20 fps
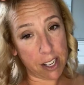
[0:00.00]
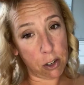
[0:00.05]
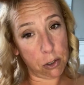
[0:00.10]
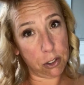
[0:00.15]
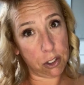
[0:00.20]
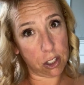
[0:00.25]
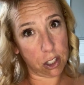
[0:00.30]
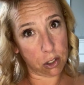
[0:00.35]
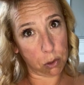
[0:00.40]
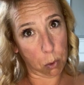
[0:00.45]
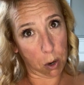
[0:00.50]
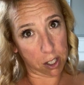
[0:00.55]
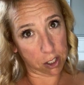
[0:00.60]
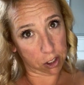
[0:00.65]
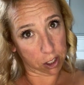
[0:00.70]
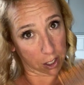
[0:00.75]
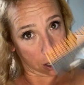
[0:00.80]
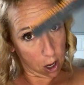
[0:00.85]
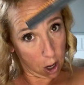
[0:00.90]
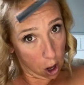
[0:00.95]
who's just
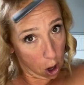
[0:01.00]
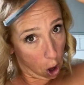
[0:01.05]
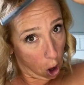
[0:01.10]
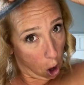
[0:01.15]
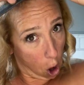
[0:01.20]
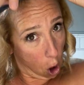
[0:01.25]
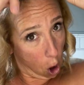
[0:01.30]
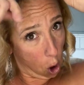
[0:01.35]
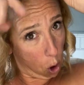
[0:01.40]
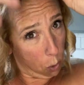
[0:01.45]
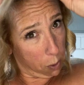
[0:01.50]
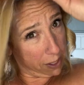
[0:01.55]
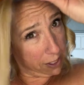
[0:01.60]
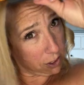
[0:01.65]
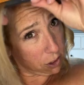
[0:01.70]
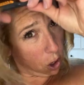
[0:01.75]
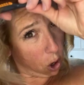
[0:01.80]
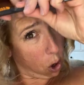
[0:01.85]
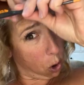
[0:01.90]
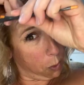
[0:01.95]
watching,
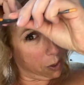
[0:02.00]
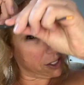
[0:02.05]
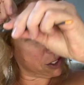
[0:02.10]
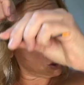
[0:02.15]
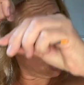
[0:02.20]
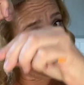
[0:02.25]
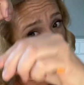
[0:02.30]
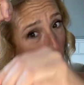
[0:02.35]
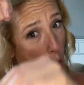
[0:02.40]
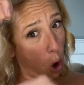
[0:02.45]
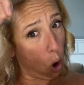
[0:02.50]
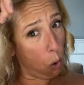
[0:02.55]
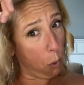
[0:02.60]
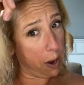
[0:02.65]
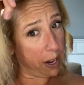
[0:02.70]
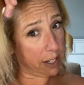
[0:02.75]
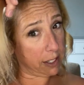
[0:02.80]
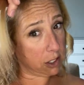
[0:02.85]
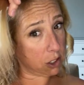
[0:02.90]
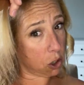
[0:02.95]
always
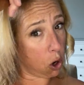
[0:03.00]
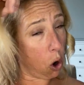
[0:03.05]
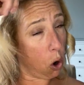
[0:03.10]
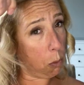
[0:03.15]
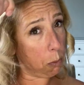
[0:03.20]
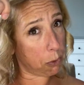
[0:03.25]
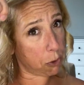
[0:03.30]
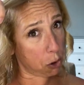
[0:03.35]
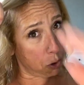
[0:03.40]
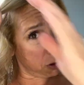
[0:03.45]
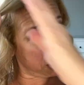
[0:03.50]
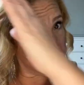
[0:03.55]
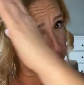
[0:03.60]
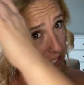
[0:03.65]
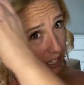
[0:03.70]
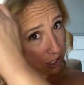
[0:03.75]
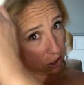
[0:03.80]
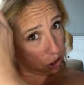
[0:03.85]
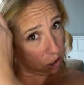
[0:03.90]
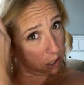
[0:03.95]
comb through this
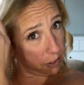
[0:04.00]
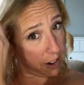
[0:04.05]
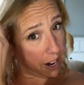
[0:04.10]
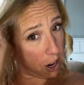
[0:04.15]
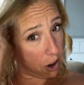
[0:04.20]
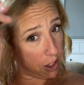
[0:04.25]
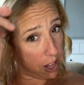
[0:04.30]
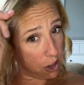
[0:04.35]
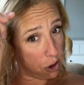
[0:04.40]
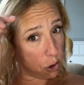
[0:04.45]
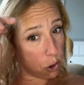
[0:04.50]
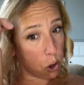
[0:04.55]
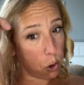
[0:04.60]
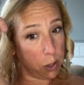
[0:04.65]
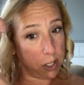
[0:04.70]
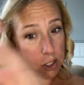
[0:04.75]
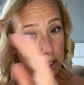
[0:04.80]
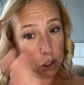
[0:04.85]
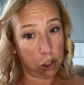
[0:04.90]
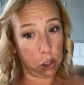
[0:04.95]
section of hair that you're
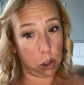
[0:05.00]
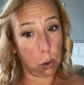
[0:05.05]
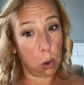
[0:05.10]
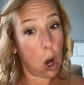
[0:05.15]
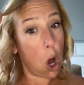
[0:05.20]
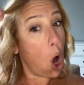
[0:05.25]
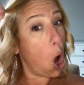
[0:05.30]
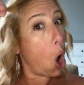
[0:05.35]
going to do.